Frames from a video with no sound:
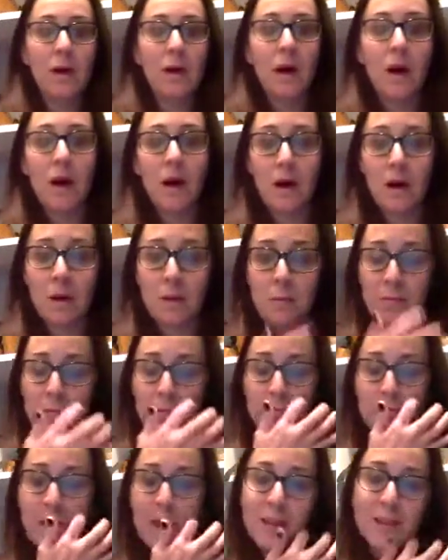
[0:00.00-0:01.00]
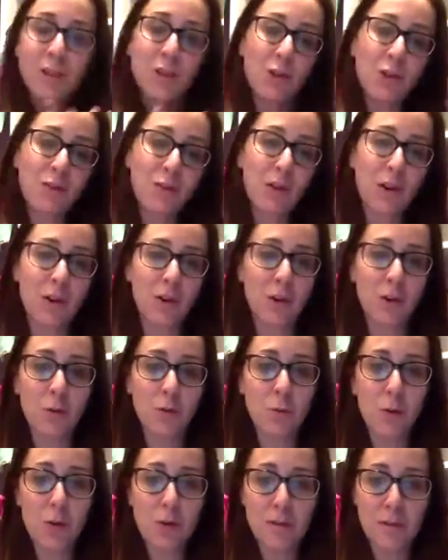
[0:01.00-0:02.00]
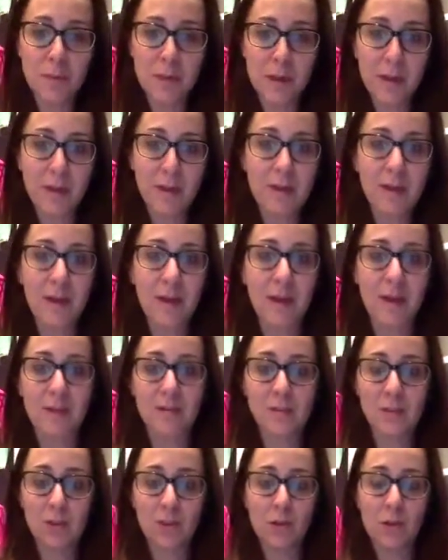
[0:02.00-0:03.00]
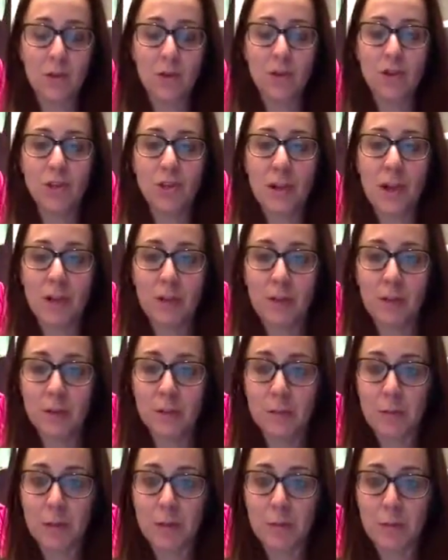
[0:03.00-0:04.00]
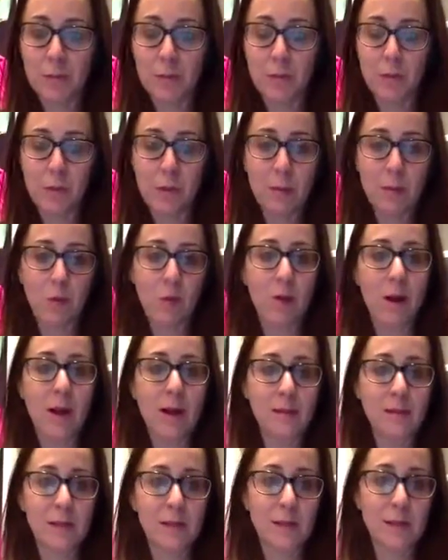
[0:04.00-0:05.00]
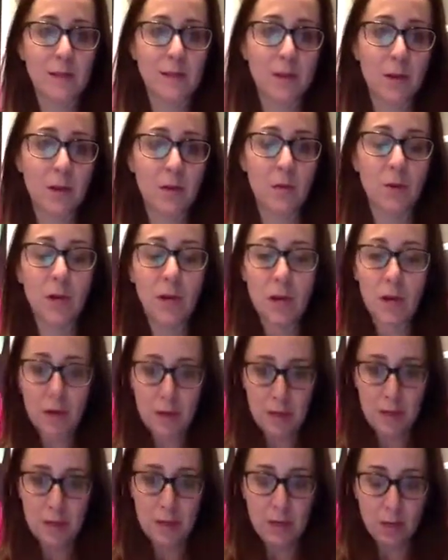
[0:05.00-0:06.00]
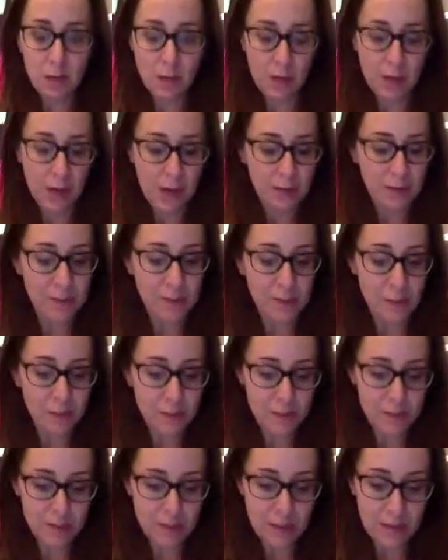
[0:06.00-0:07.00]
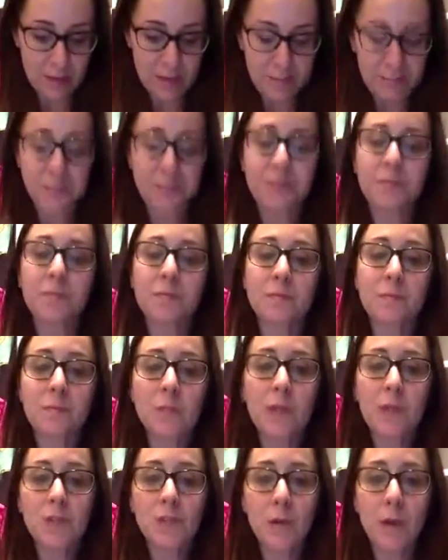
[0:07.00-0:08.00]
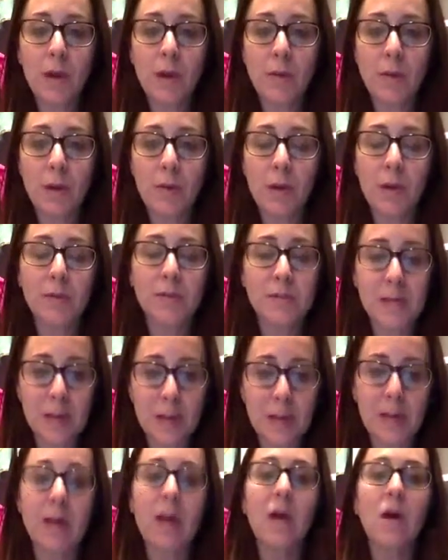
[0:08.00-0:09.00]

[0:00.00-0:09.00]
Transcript: And it's your fault. You birthed me, and so you're genetically responsible for my poor eyesight. So you're going to have to deal with it tonight. So anyway, what I was saying,